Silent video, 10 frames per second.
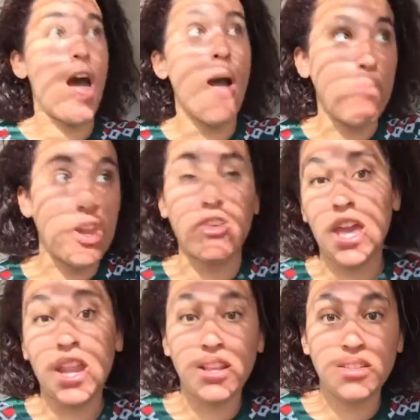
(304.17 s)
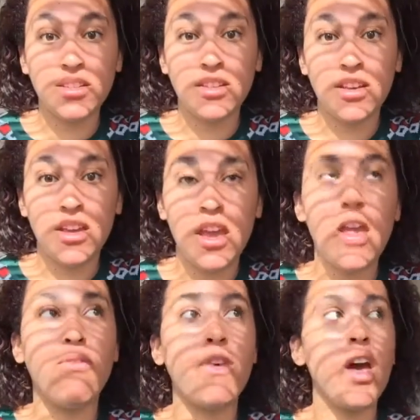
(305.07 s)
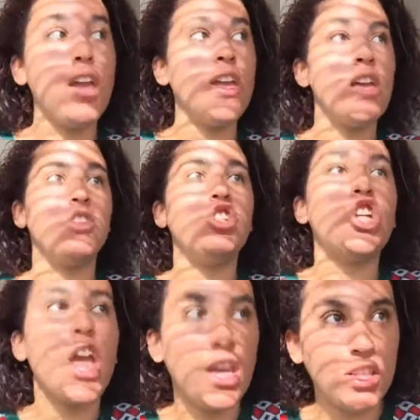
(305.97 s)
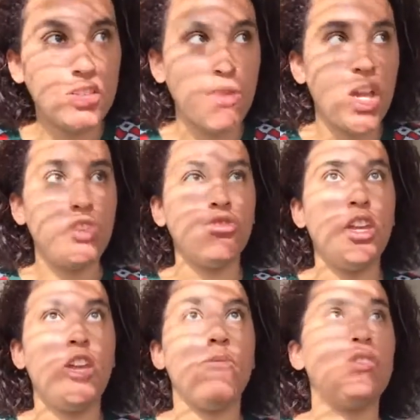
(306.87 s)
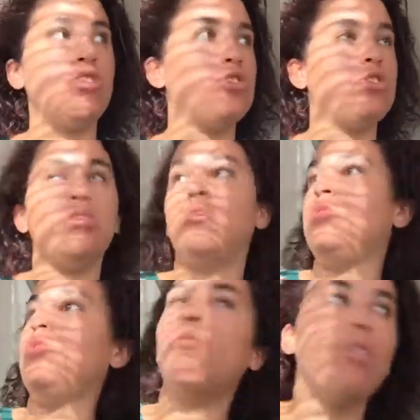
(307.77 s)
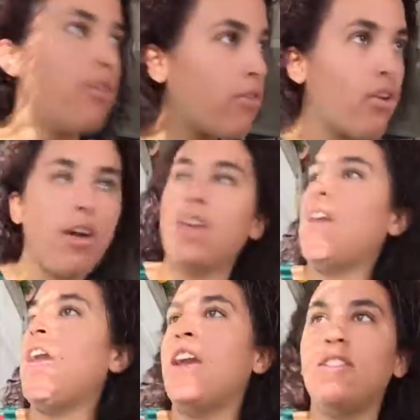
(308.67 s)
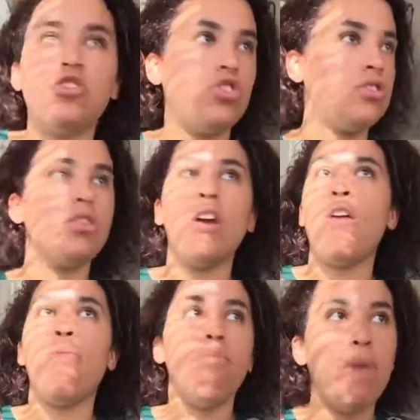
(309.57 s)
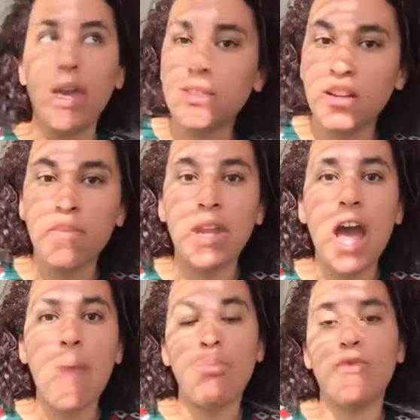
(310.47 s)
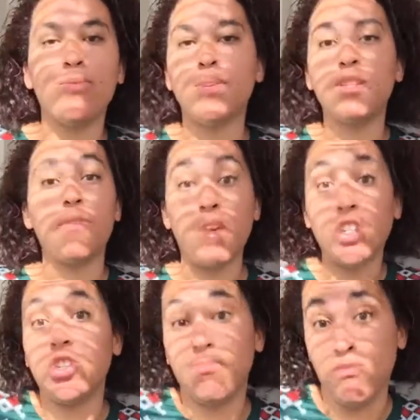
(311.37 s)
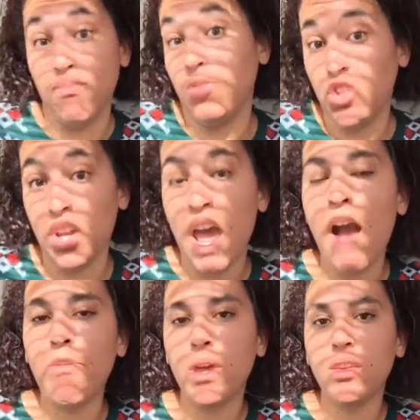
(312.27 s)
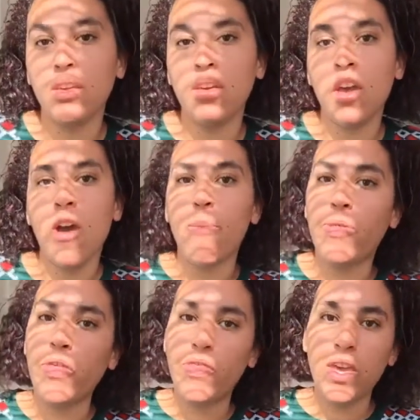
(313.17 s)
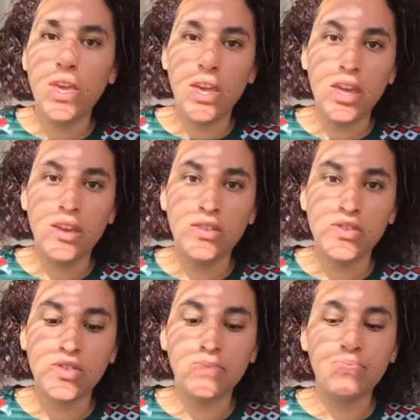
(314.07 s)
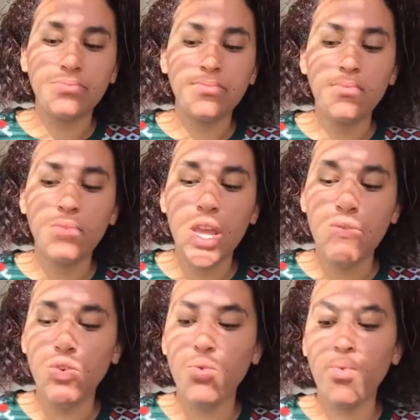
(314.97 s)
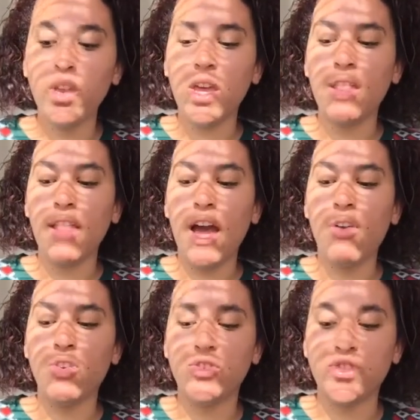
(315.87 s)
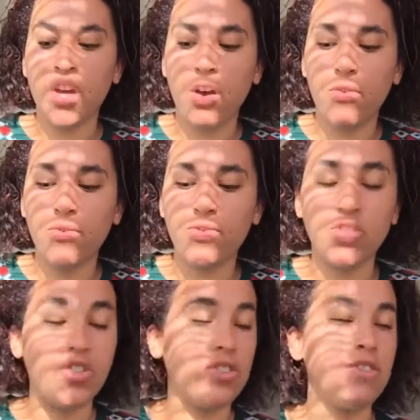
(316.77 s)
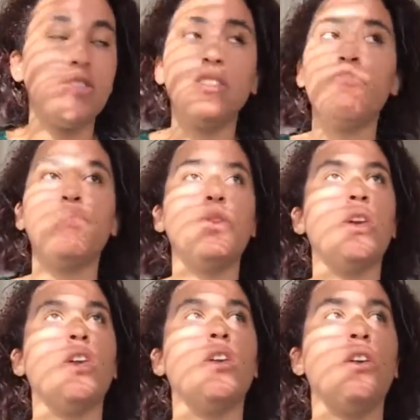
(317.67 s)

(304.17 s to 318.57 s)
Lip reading: I better get it. If I chase my dreams and just do whatever I can to just make something happen for myself, it should happen. But the thing is, if you really allow yourself to just simply